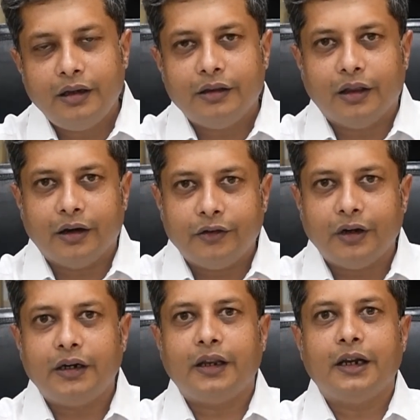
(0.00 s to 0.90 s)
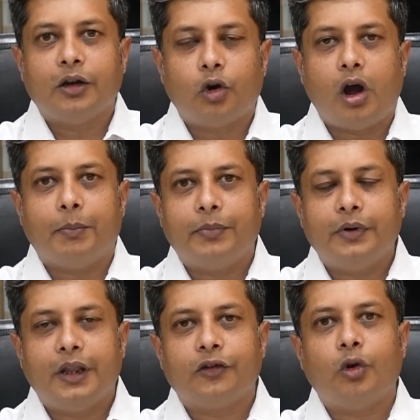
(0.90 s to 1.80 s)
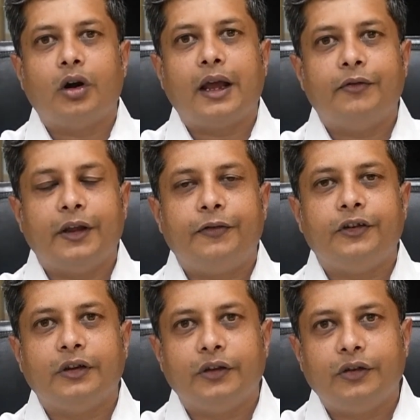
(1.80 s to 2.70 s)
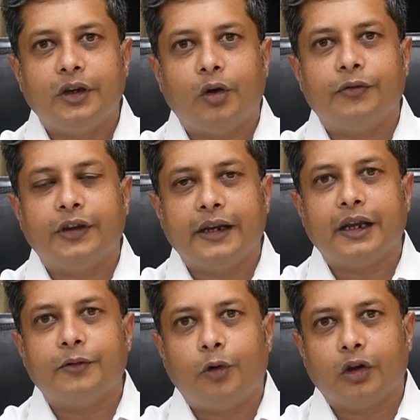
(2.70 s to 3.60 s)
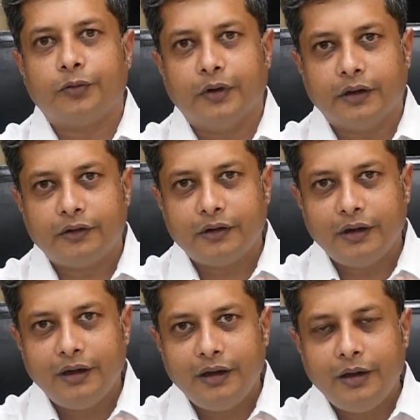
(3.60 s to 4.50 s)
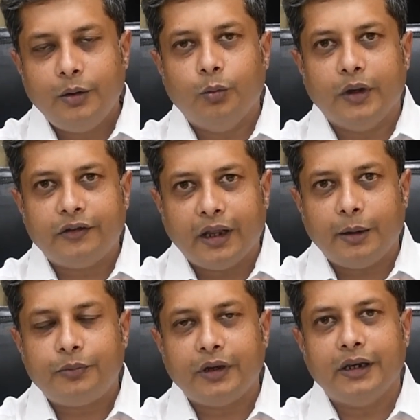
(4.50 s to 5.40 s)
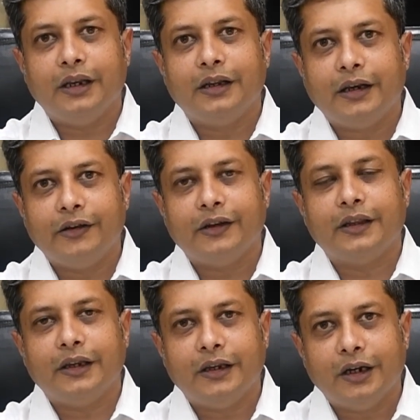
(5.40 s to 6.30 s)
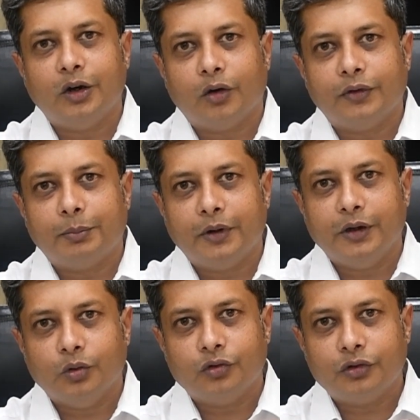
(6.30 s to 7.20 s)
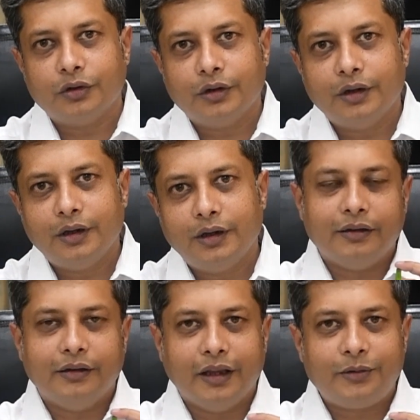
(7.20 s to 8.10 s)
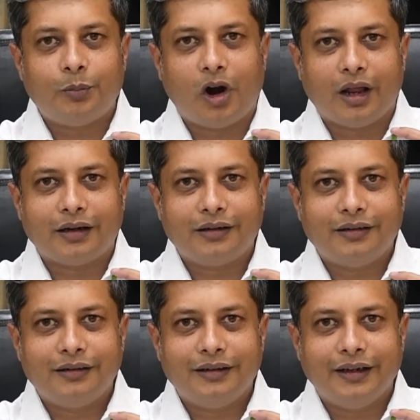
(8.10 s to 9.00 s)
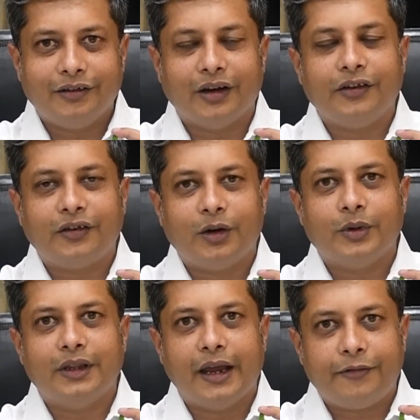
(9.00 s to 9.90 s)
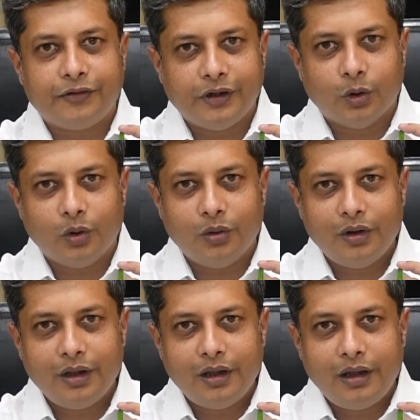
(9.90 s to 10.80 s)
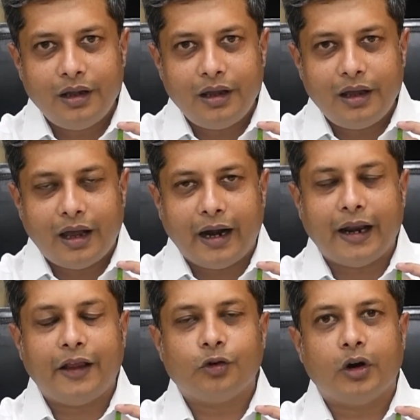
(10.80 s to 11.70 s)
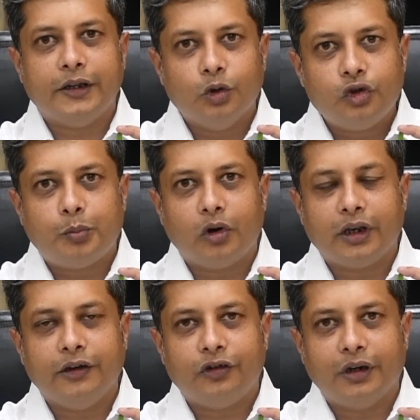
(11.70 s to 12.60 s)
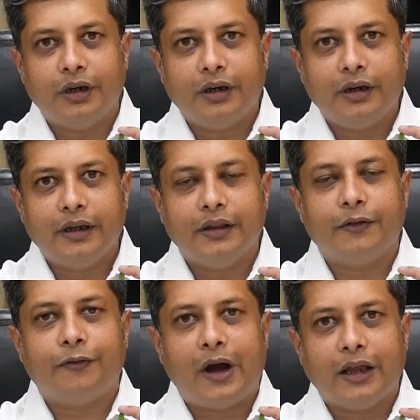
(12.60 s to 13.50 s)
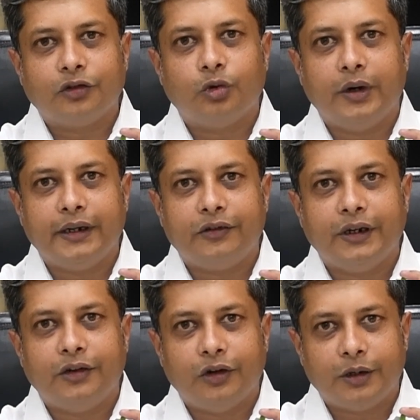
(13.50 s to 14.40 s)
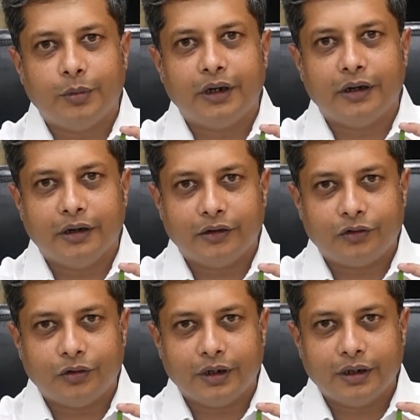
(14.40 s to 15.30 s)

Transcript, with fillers: the resulting crop does not have deficiency of zinc and phosphorus, which helps in increasing the yield of the produce. This product is registered with the FCO and has got huge potential in the fast growing seed treatment industry.